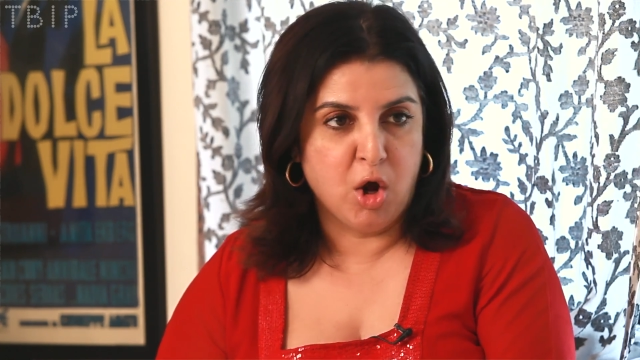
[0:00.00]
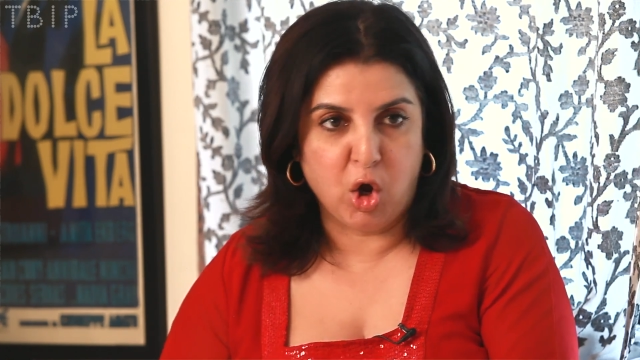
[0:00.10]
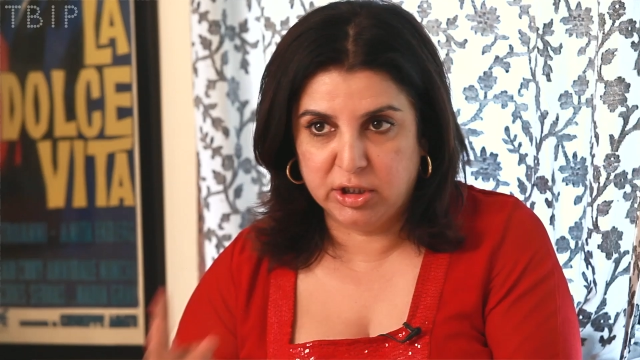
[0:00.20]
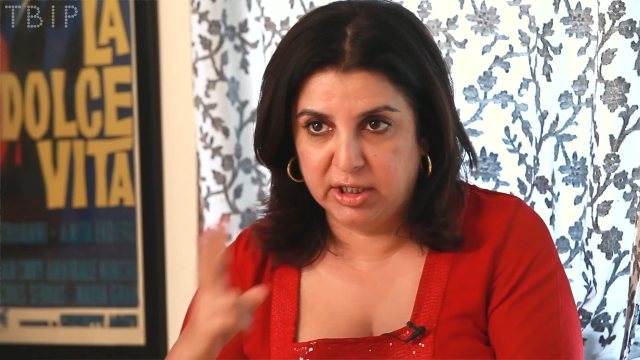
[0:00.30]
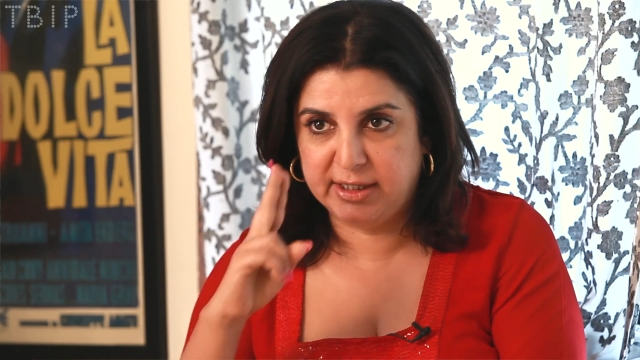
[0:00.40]

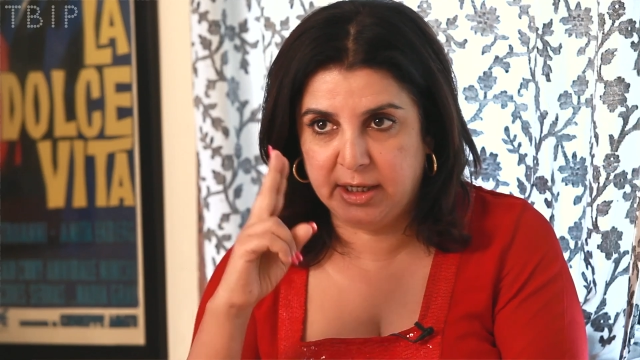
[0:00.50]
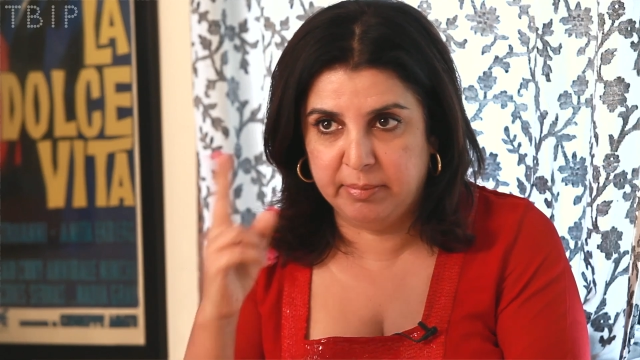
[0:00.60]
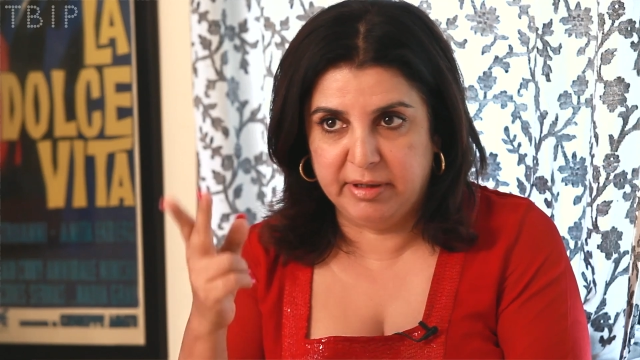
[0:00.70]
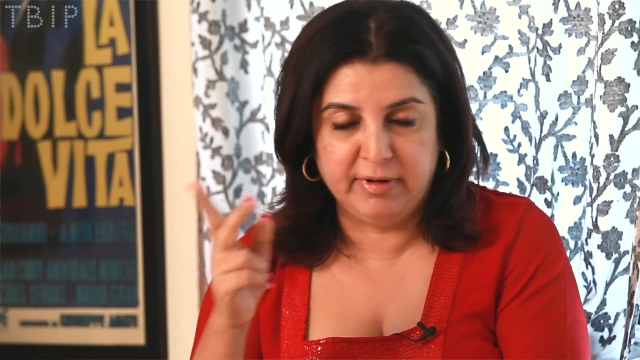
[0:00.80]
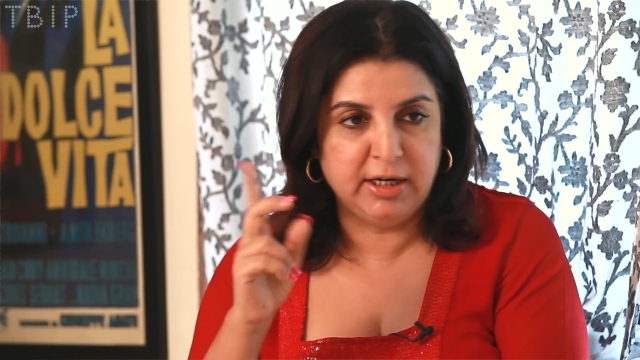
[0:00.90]
or the
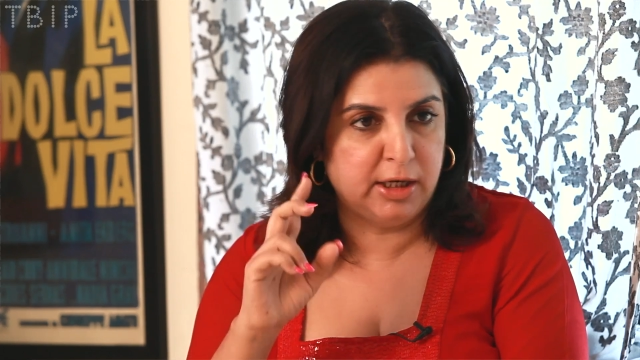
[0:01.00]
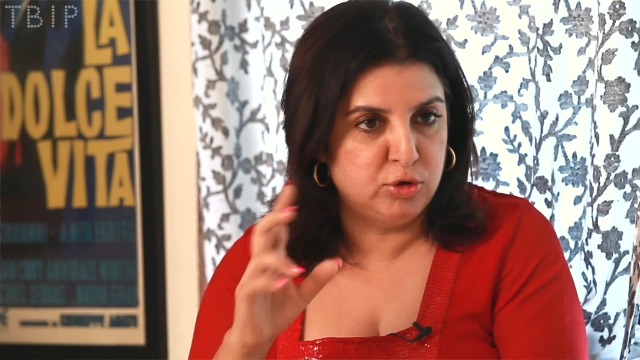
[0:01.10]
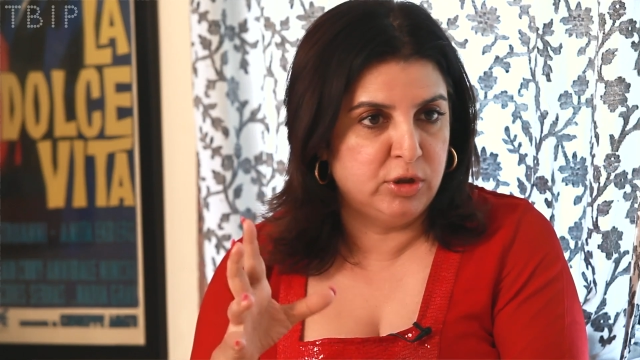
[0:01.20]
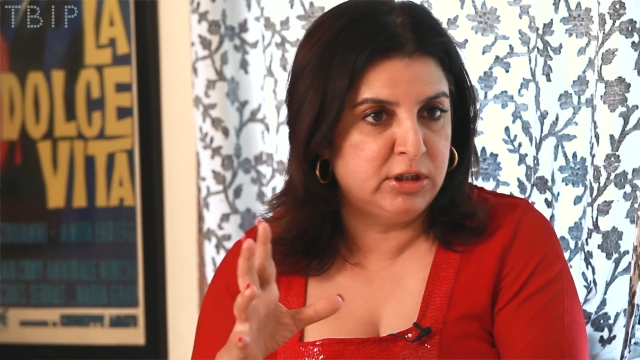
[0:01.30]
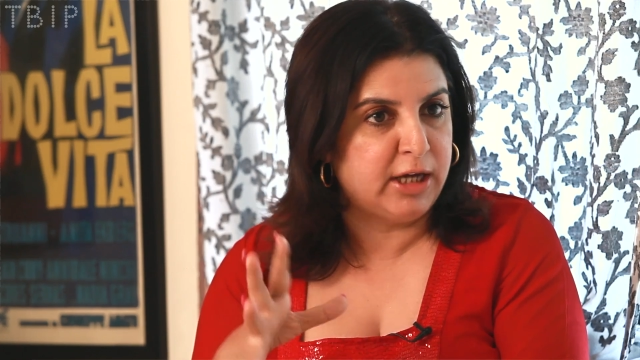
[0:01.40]
scene between
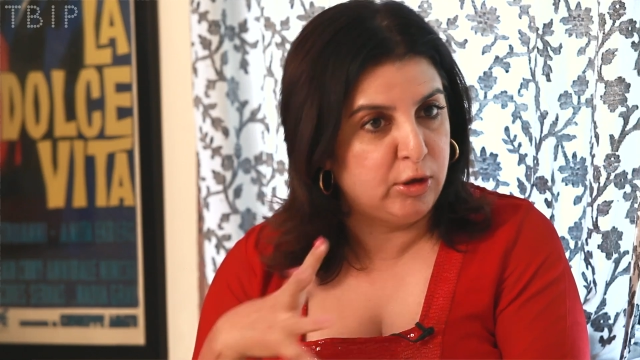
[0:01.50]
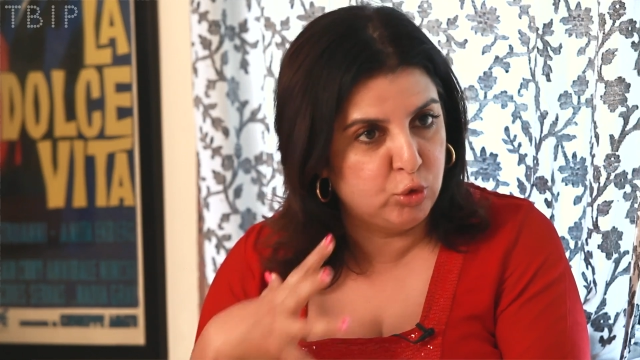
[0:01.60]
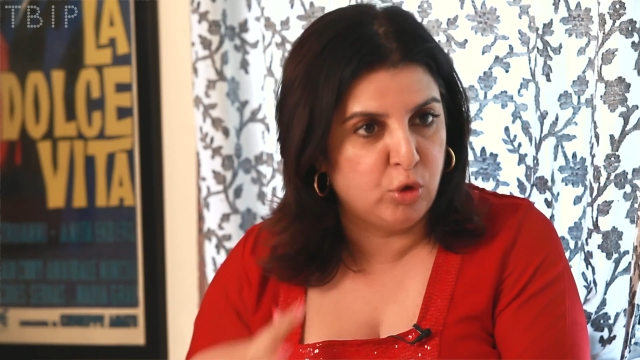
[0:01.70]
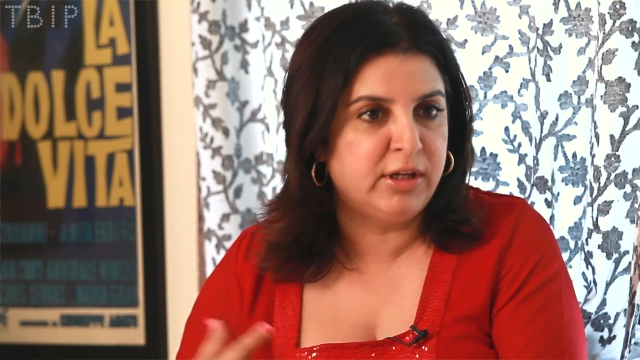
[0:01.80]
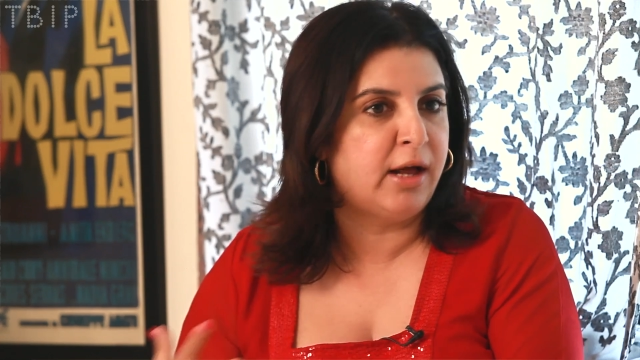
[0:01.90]
Arjun and Shah,
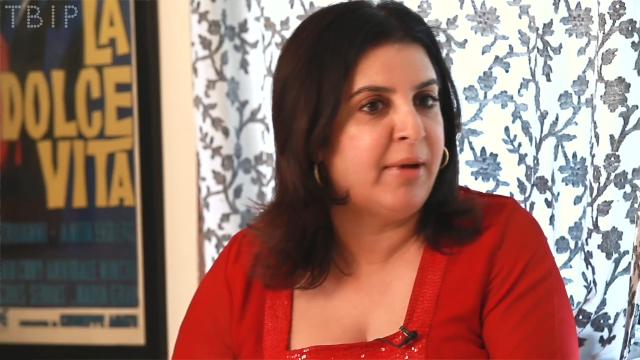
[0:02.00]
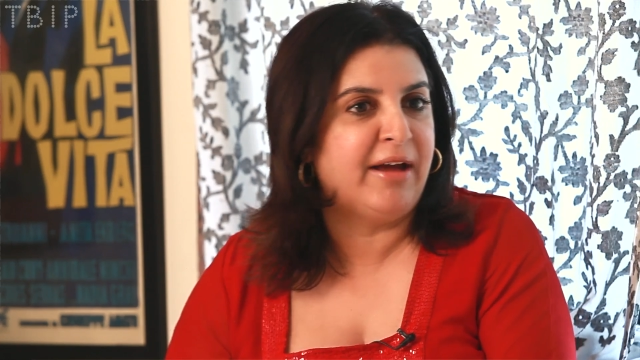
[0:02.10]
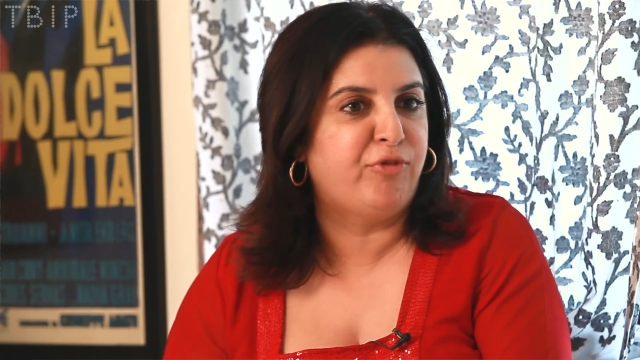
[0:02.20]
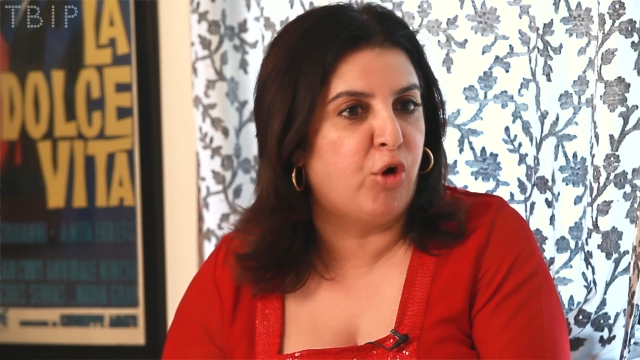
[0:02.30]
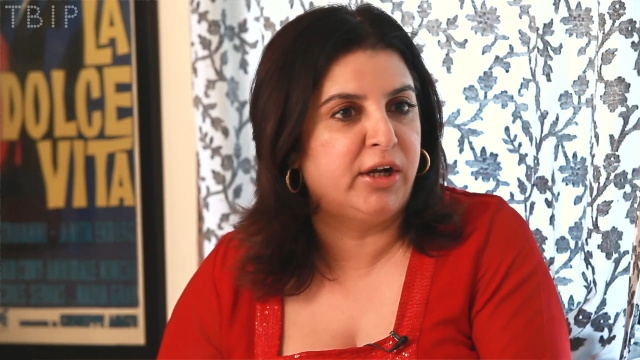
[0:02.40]
those are
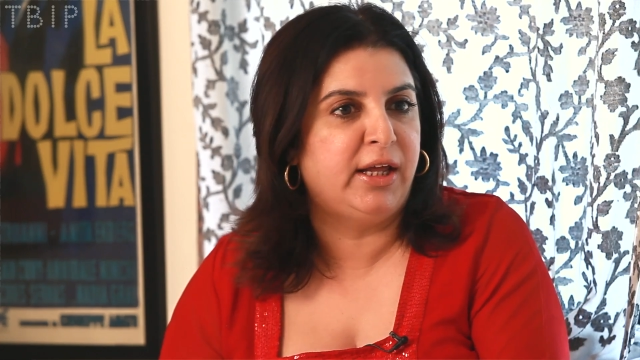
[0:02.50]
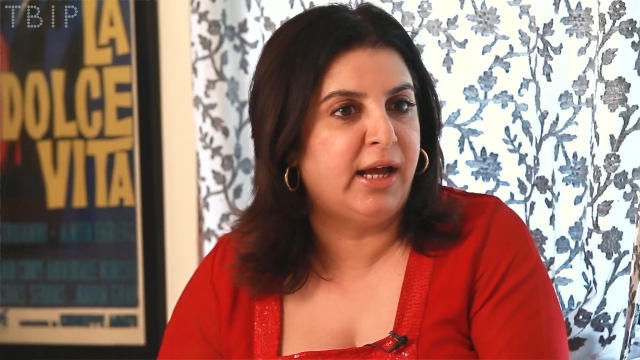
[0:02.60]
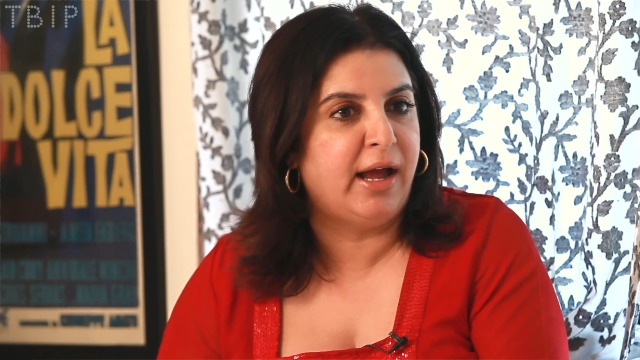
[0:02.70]
my forte.